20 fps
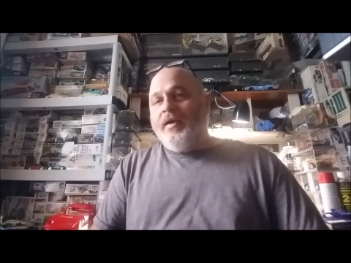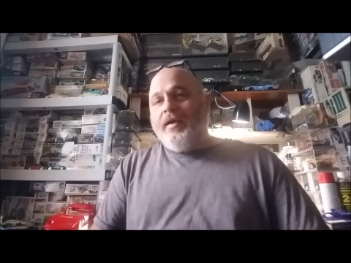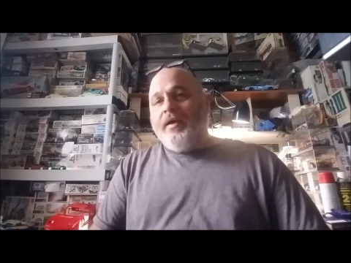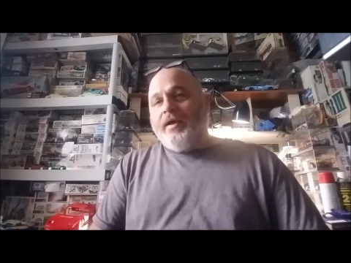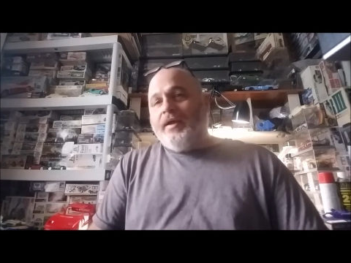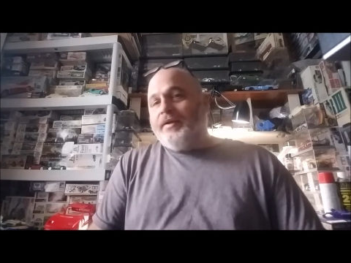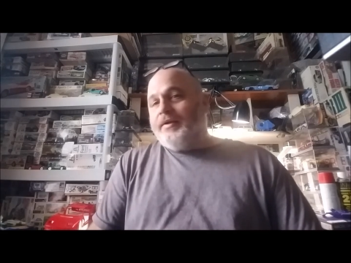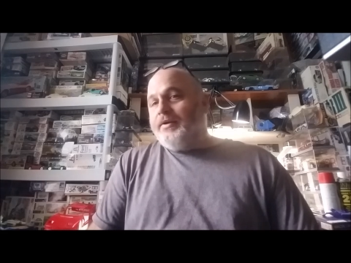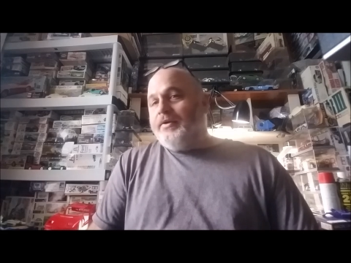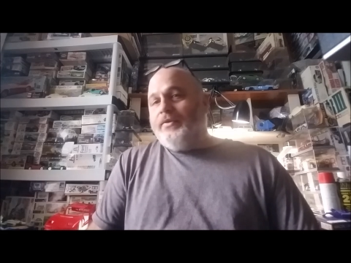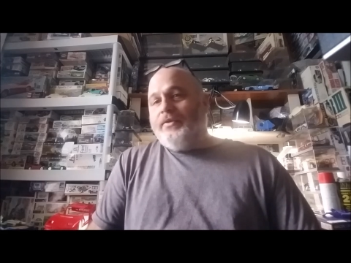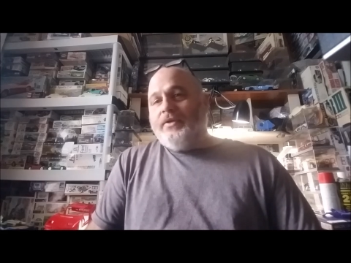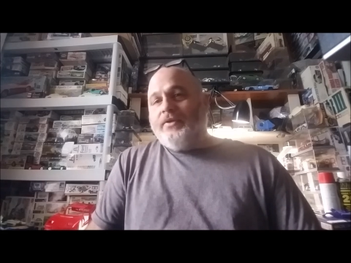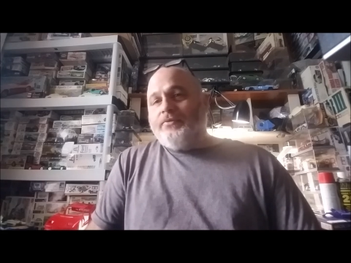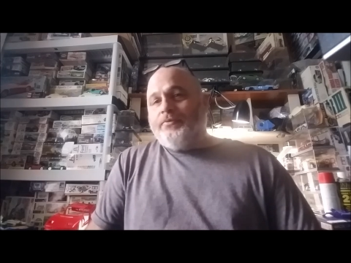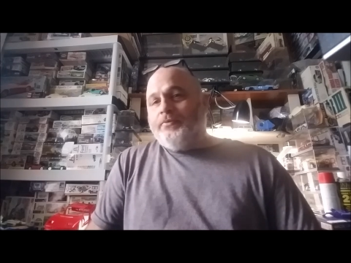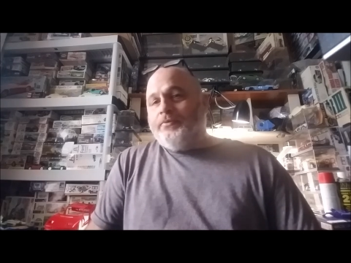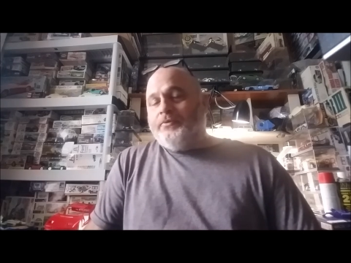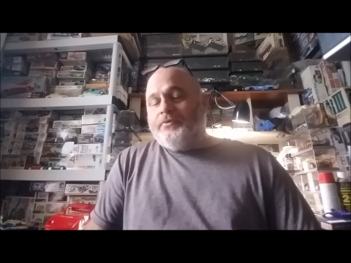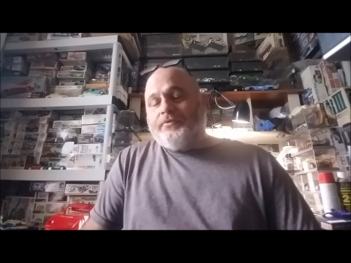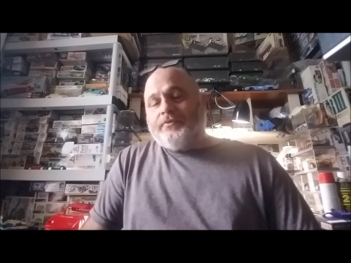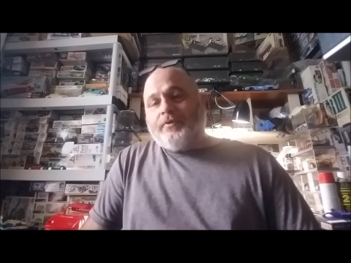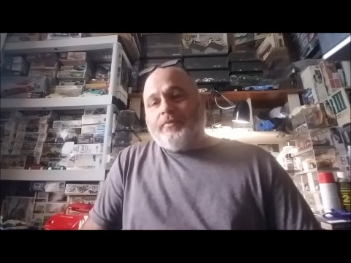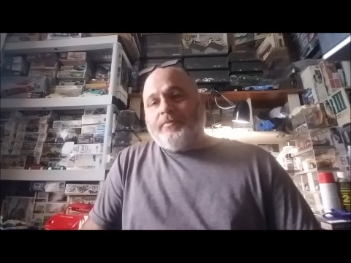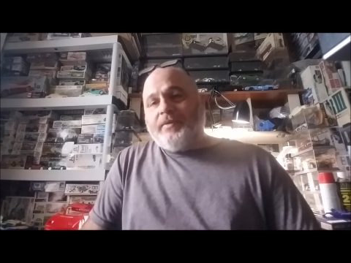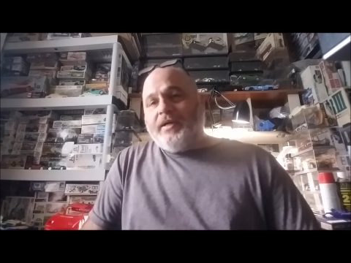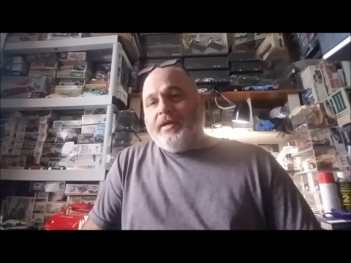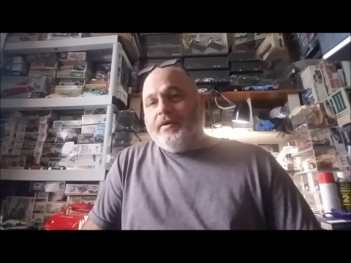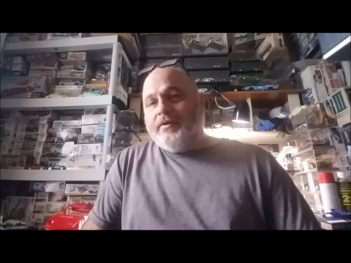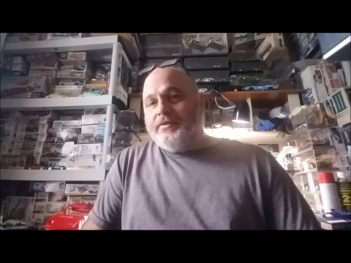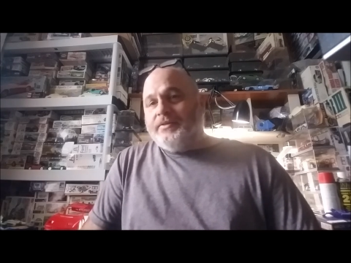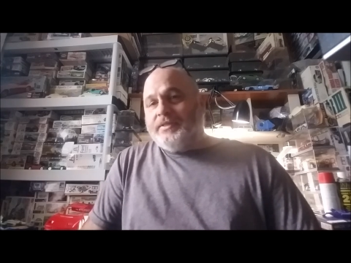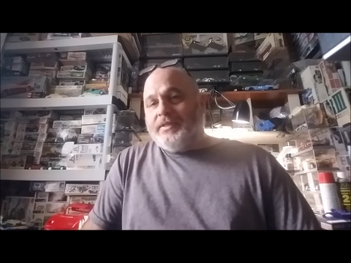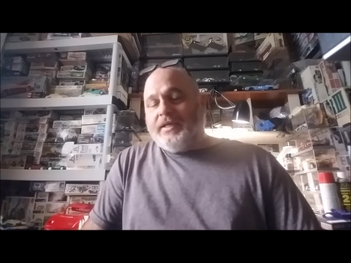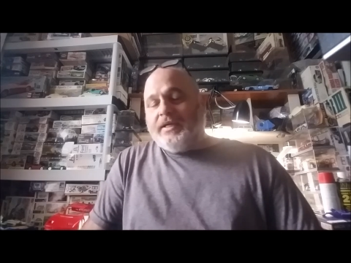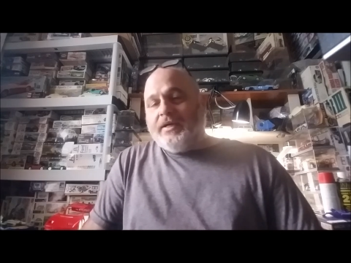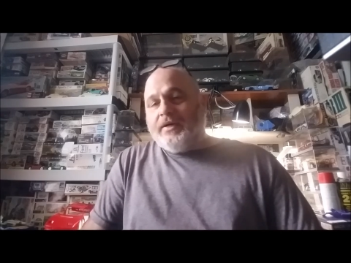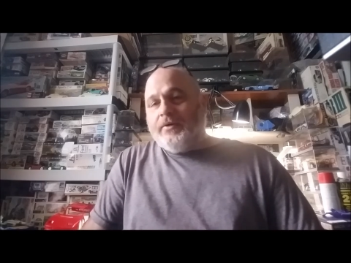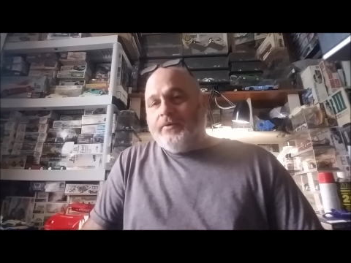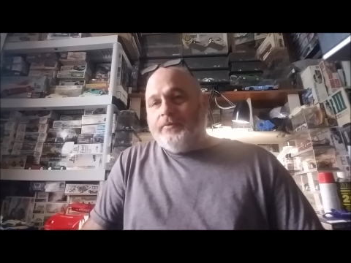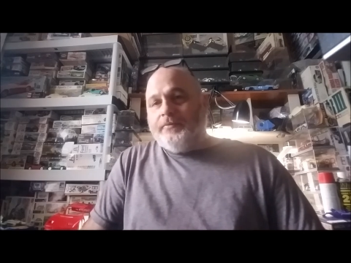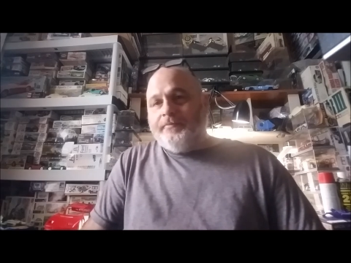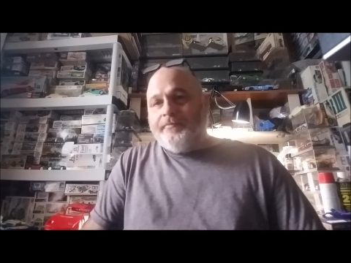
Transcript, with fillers: And two, this one was from years ago.